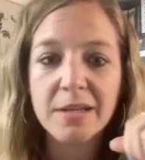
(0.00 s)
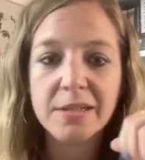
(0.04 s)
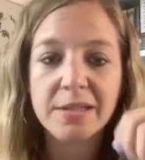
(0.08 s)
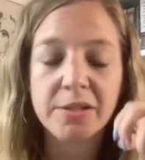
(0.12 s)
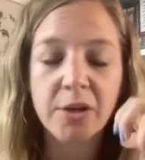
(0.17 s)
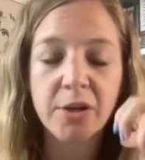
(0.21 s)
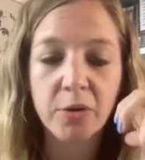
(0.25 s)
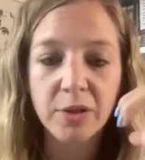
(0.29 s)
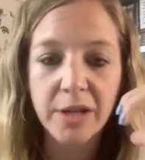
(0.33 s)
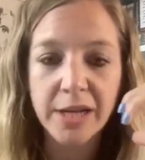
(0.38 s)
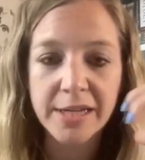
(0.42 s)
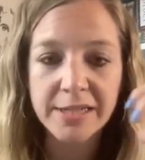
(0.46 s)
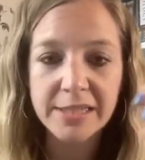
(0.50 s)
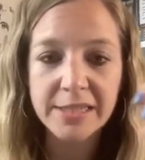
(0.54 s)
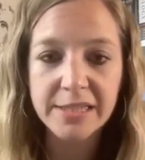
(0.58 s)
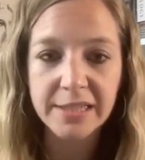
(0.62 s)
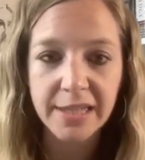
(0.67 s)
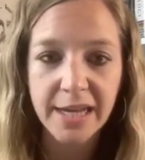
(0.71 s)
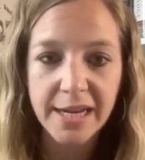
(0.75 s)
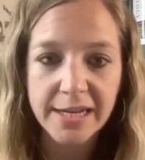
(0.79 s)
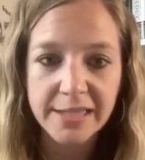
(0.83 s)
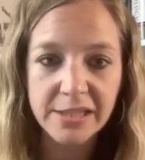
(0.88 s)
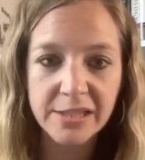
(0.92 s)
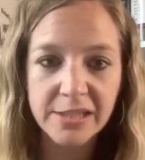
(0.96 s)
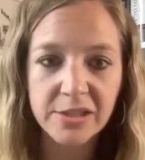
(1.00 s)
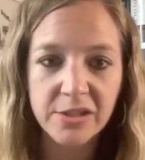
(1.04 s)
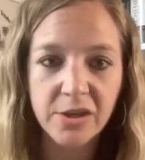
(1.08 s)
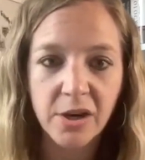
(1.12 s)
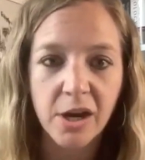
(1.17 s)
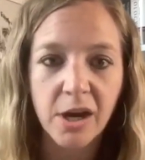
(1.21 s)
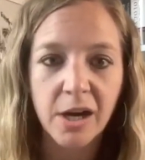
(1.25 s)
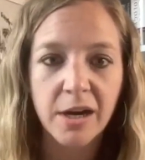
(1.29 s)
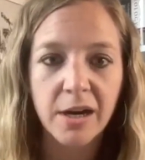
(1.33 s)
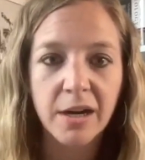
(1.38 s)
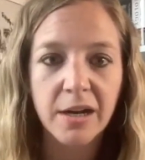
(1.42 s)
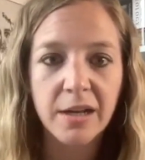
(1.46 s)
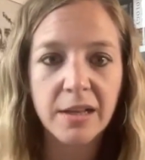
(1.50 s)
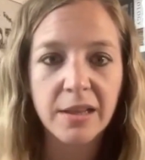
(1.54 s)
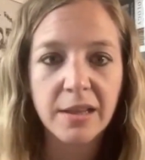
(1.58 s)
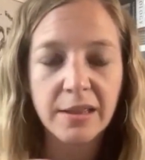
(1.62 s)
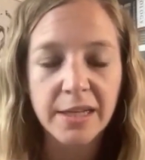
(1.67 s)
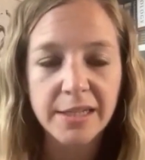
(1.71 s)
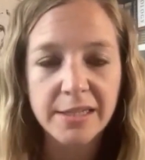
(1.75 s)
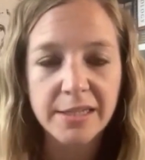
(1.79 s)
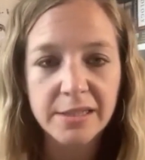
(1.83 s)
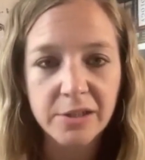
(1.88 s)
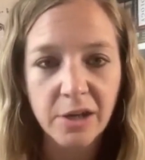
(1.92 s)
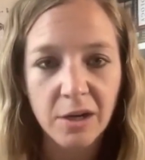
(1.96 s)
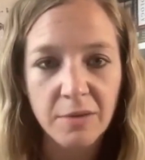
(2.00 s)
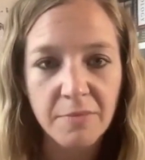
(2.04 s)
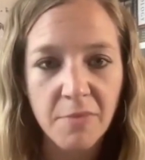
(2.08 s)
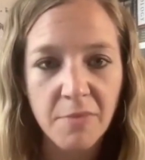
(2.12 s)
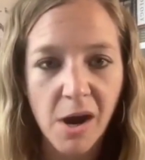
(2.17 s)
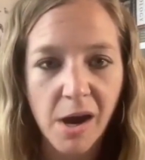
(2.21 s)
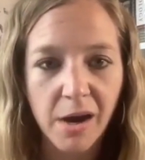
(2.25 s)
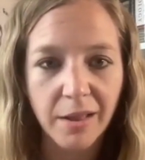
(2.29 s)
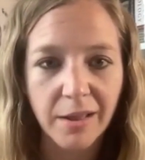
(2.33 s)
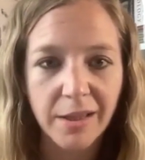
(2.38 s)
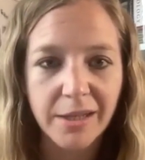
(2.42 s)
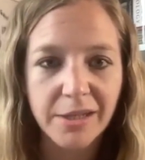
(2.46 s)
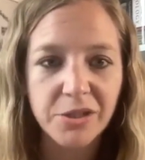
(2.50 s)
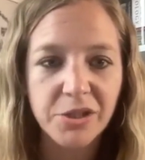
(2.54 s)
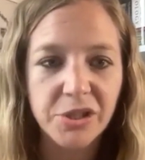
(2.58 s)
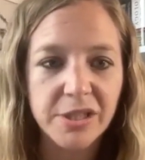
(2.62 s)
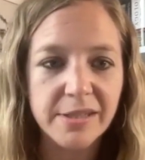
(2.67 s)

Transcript: So let's let's start let's start modeling